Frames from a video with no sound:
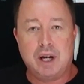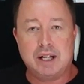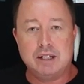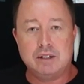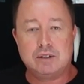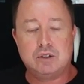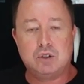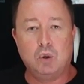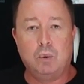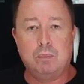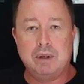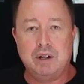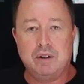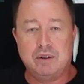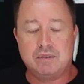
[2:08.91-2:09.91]
had a short
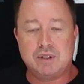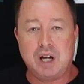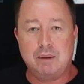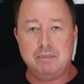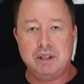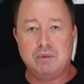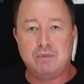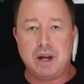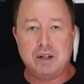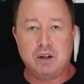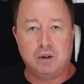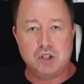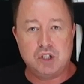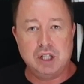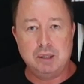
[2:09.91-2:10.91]
period of time in the Red
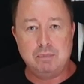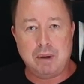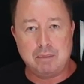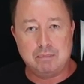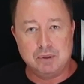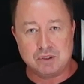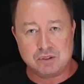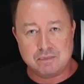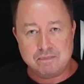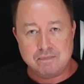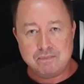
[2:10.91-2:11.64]
Hot Chili Peppers.